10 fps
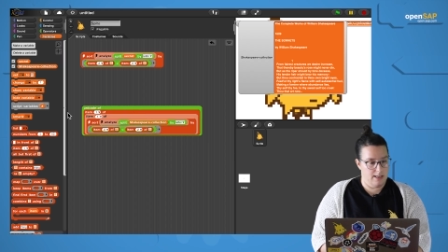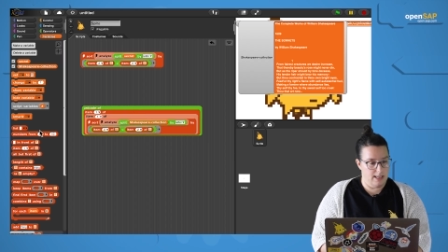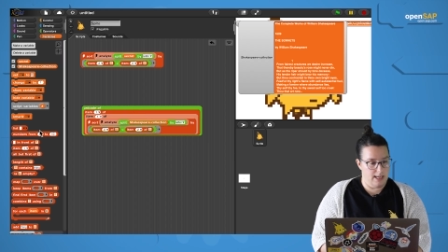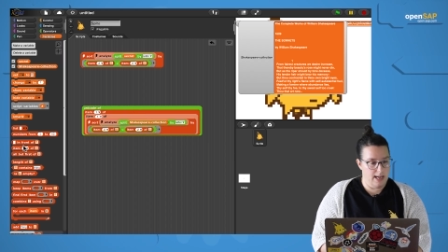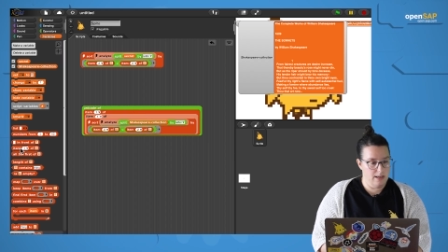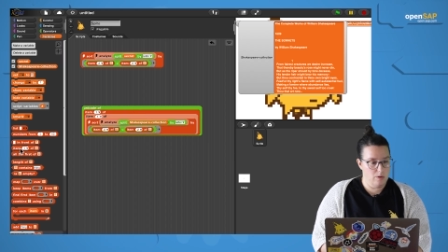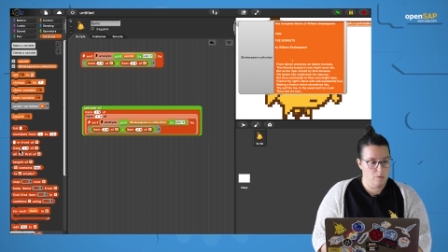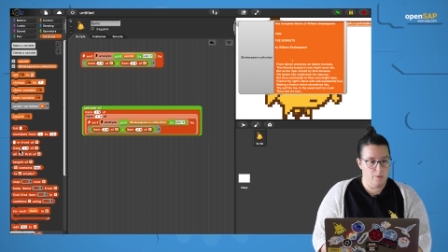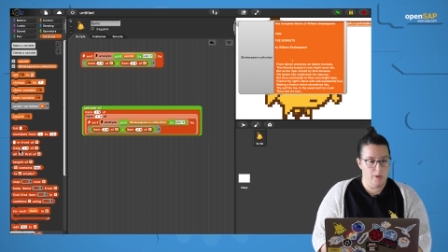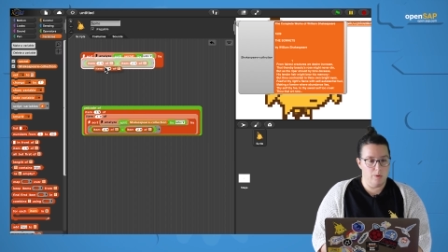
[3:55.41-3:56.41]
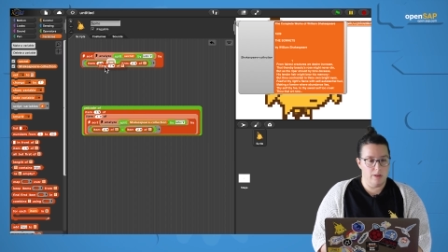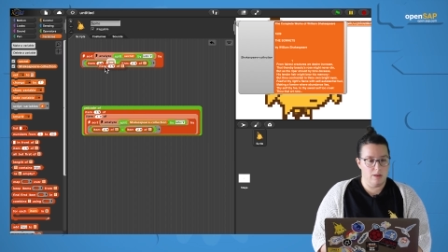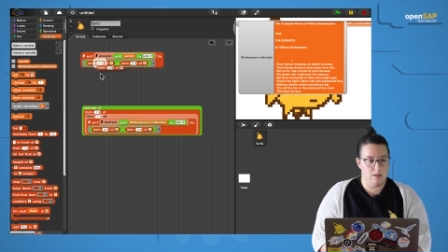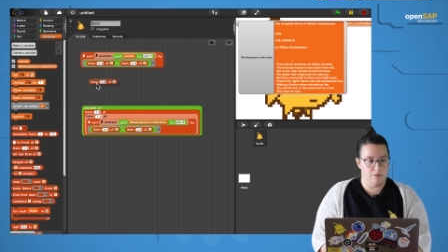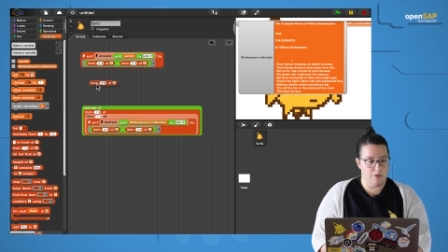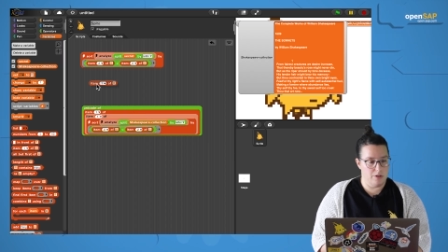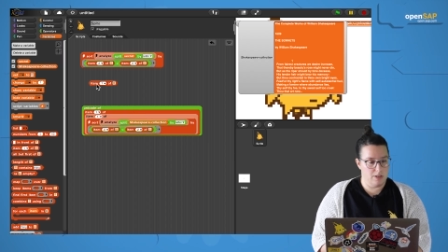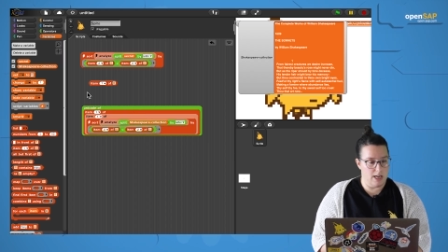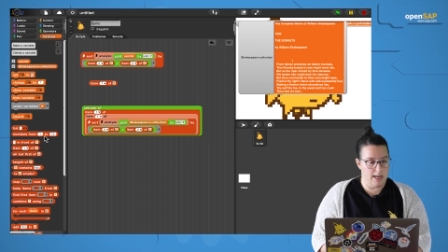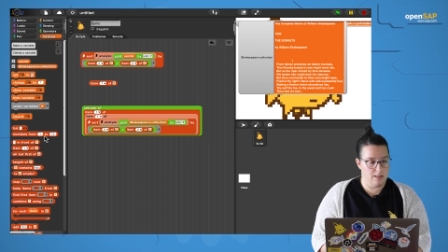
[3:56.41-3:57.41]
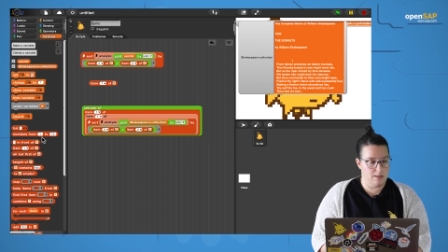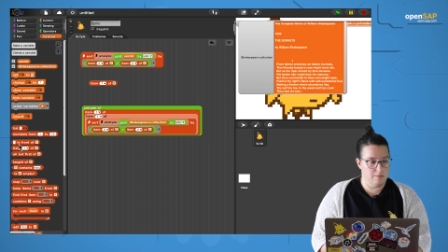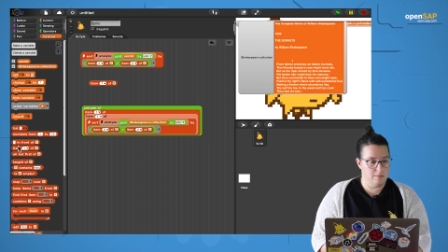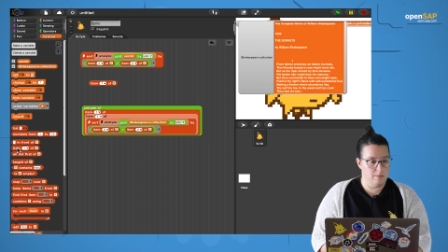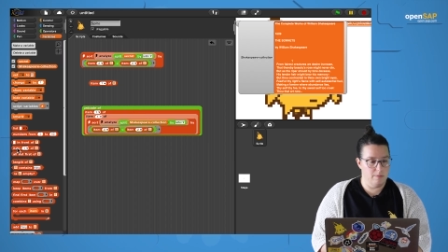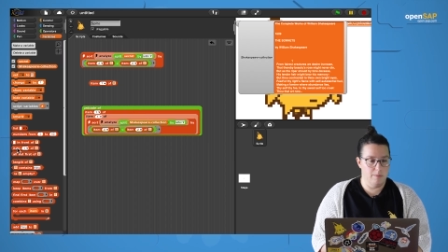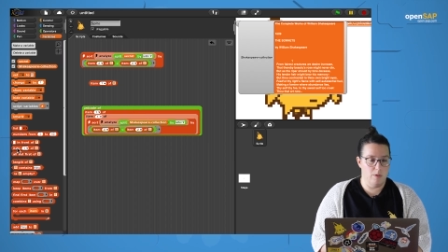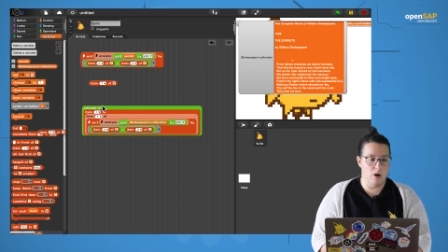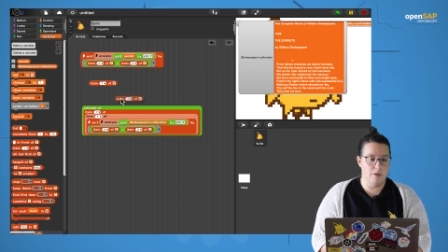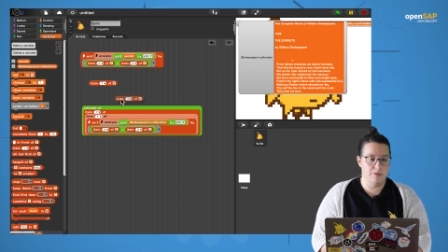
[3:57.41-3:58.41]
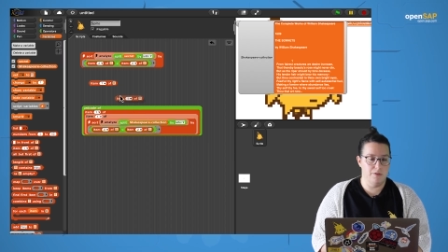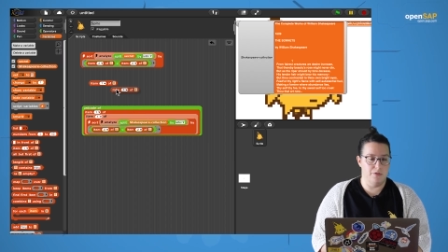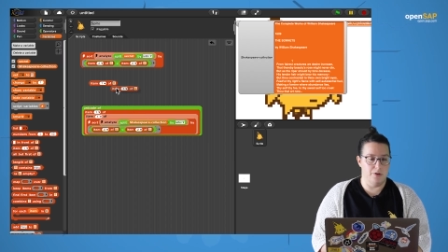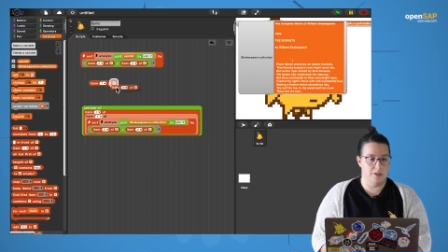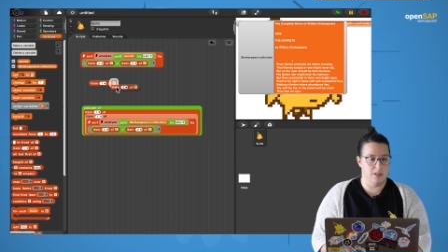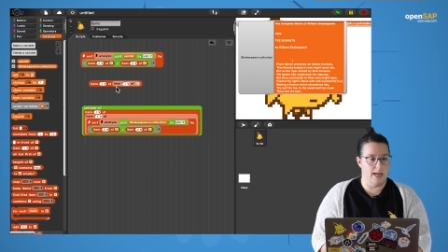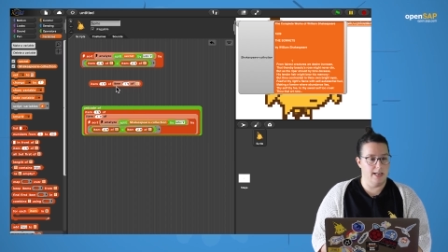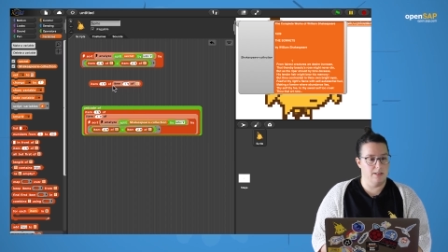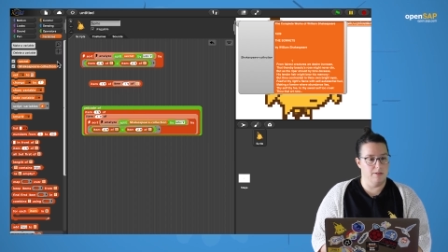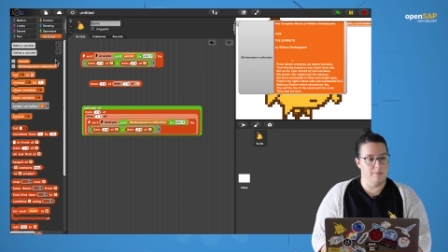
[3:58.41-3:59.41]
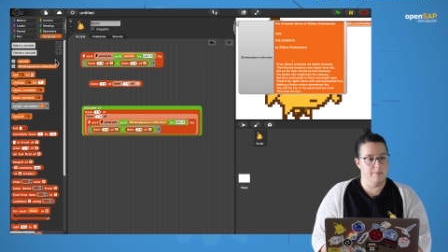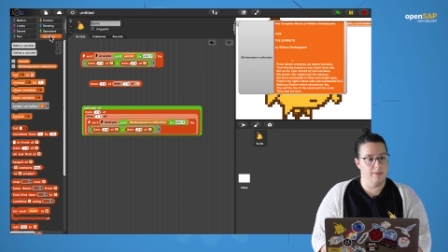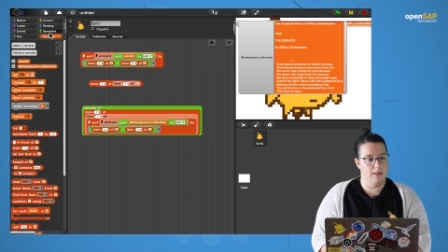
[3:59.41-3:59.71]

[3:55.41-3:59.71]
Again, we want the first item of the first item,